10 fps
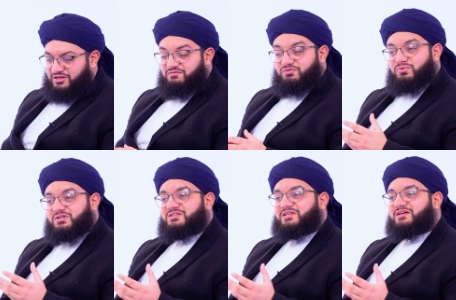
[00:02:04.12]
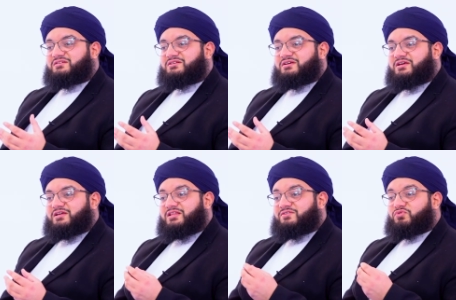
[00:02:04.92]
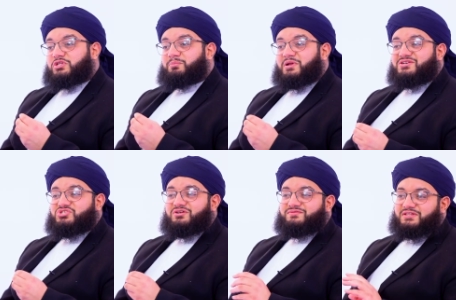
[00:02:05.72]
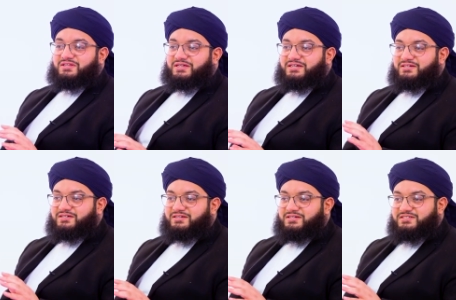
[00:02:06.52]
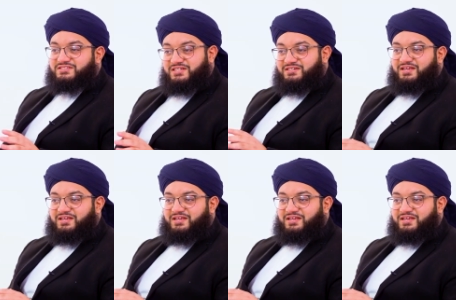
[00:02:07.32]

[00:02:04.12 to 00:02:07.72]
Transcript: If you want that, then for the pleasure of Allah, sit